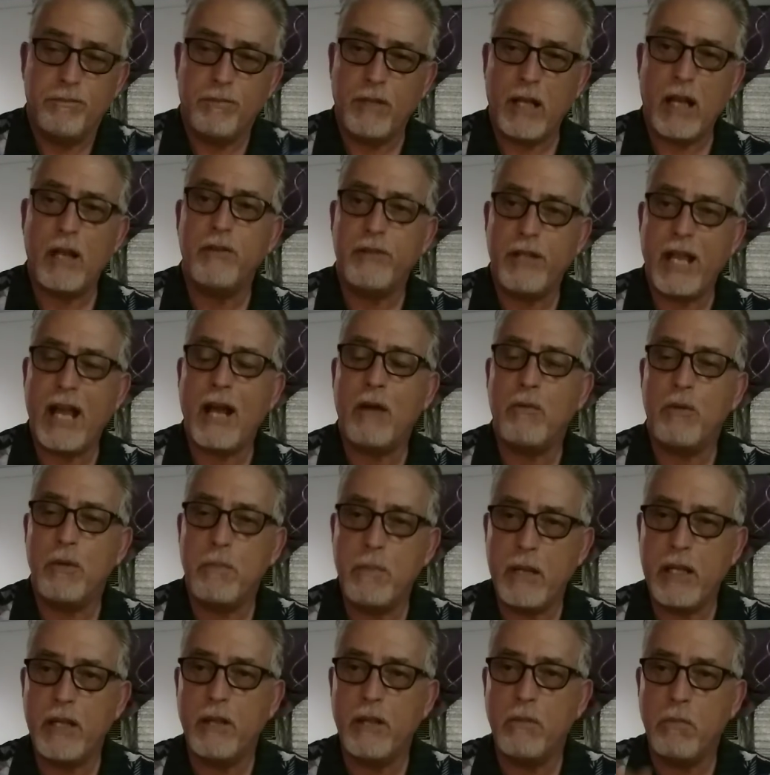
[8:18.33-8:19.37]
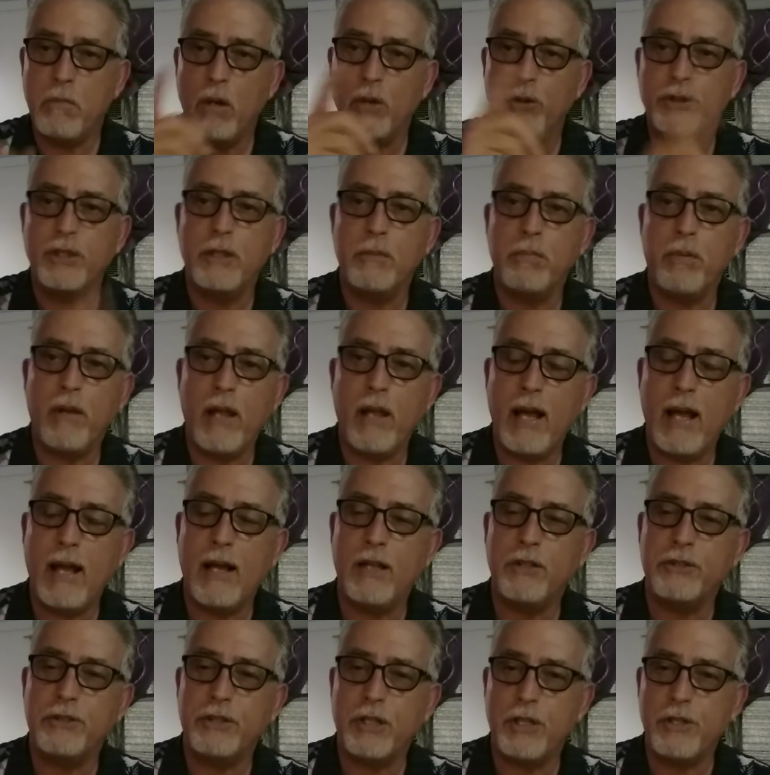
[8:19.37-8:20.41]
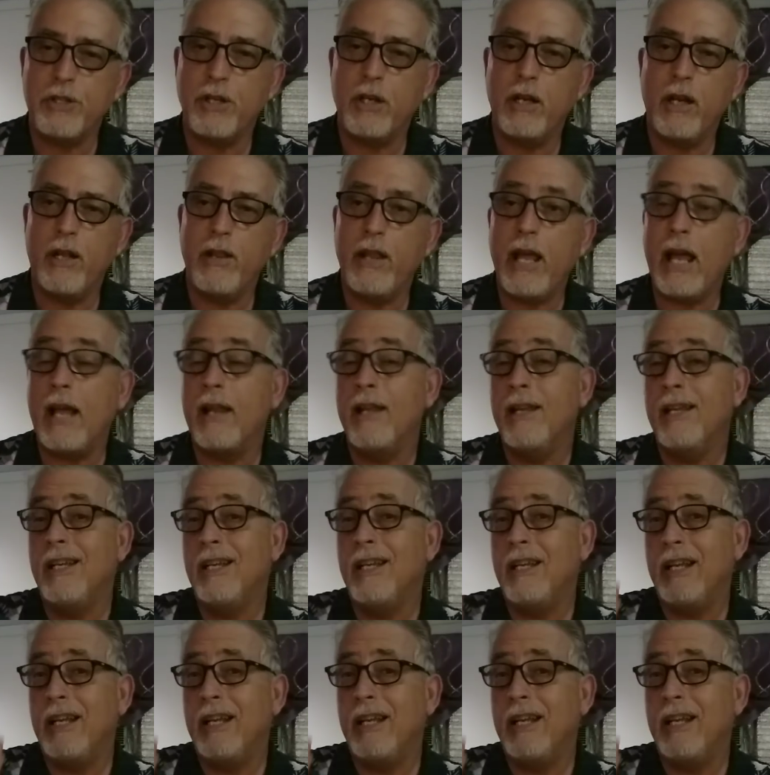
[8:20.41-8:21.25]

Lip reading: That would be the most simple house. I should have done that.